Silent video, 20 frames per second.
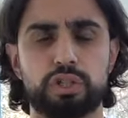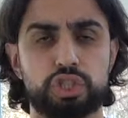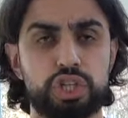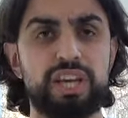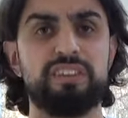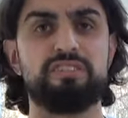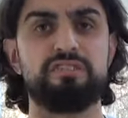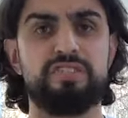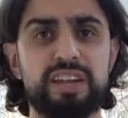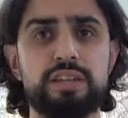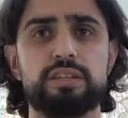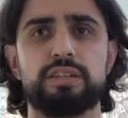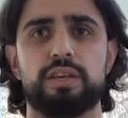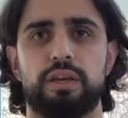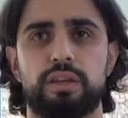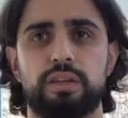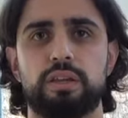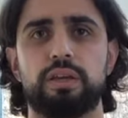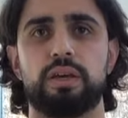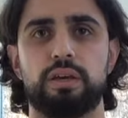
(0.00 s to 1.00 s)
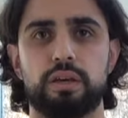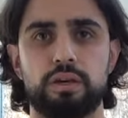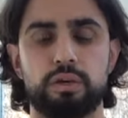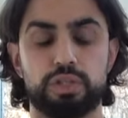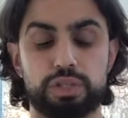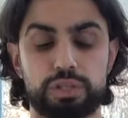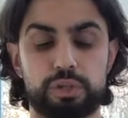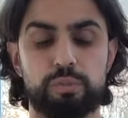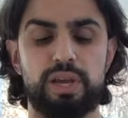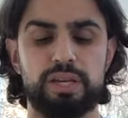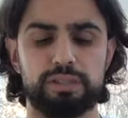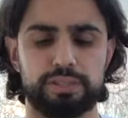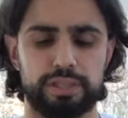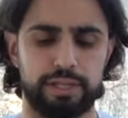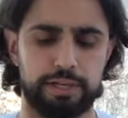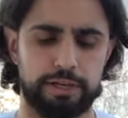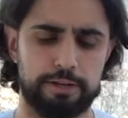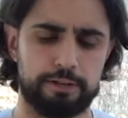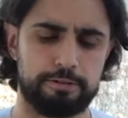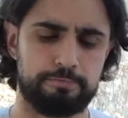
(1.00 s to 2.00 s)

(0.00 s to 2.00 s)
She invented it, which is amazing.